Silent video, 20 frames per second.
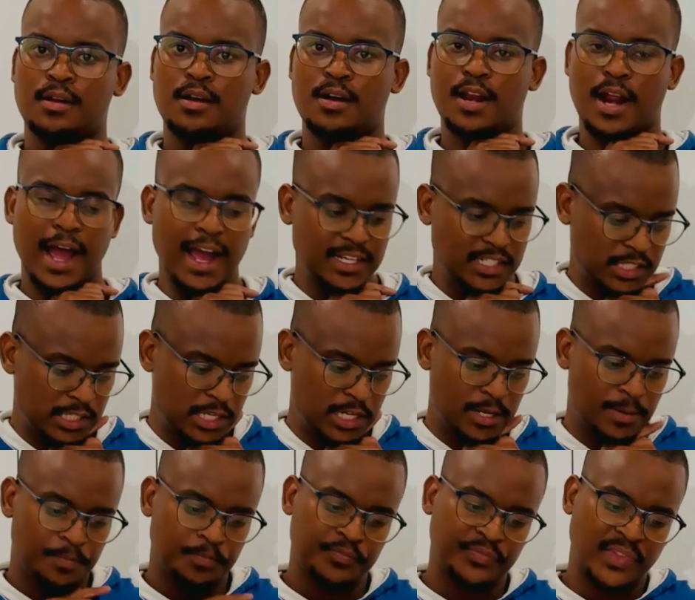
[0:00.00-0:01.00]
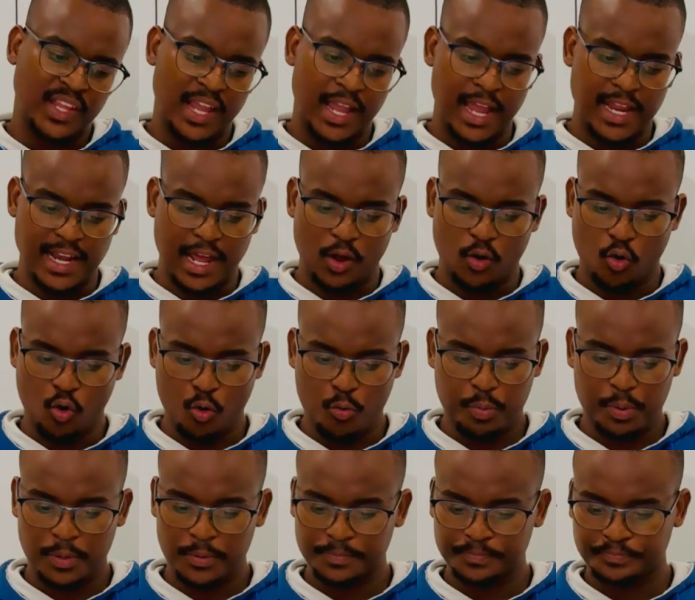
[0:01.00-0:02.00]
Right? And I hope
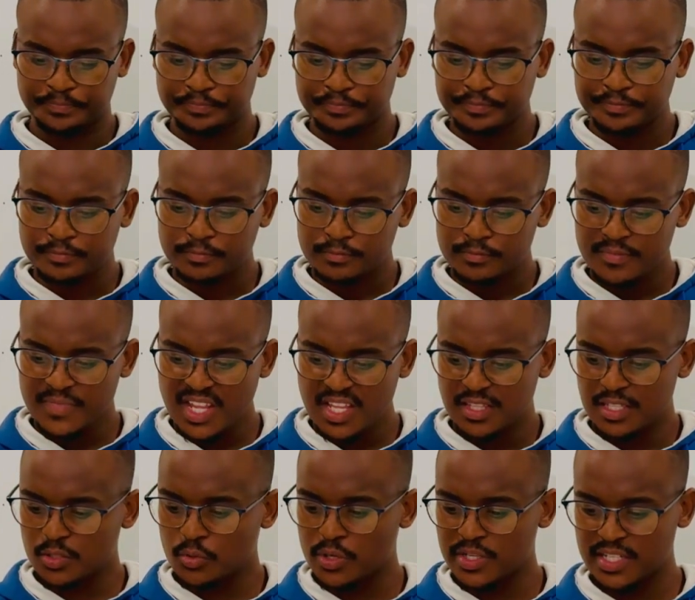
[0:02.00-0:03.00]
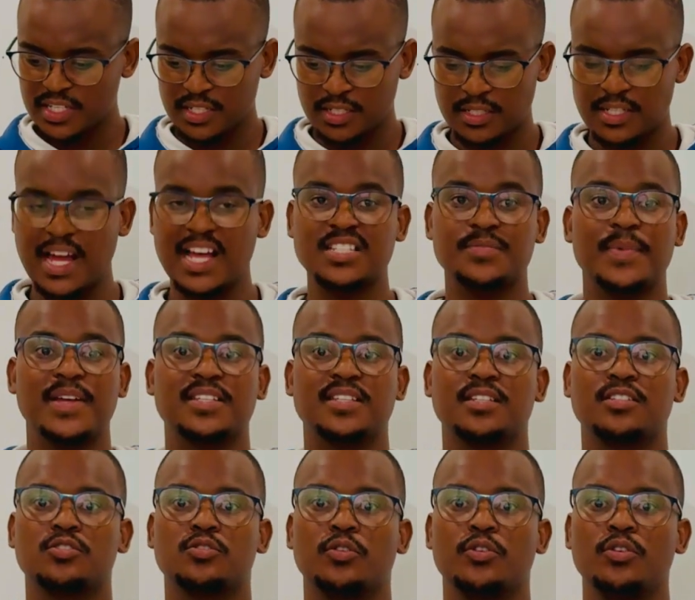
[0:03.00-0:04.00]
this question does make
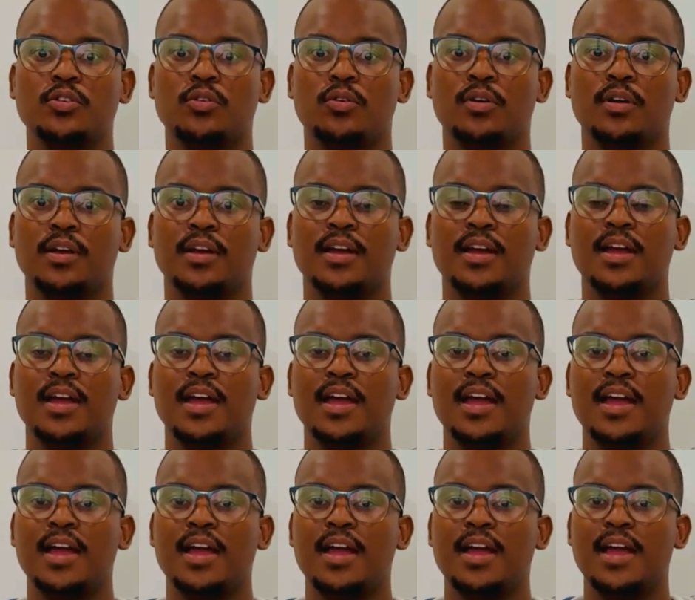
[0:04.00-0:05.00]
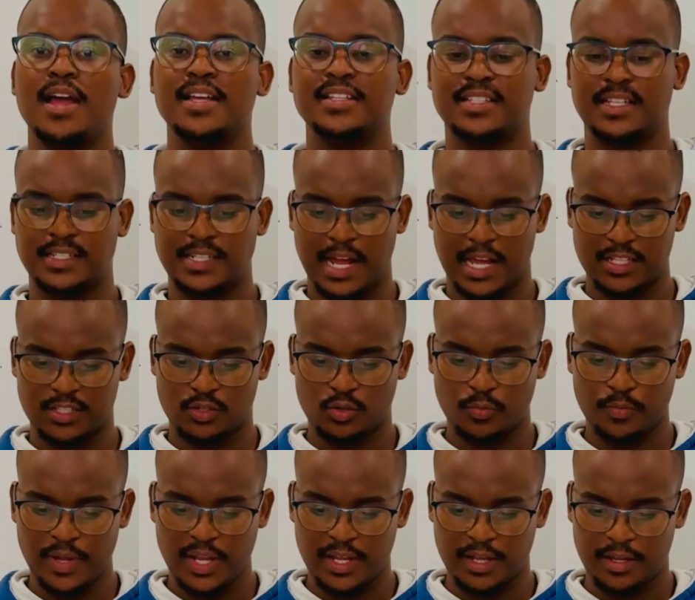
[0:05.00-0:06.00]
sense to you, as it does to
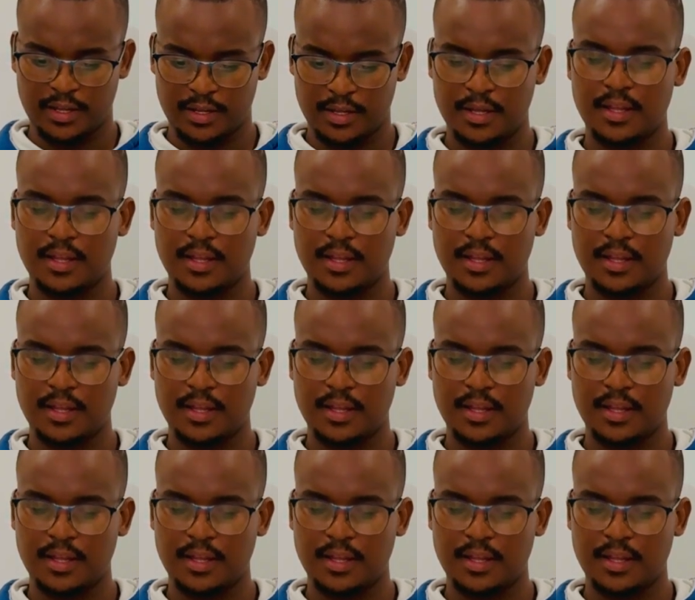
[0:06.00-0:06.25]
me.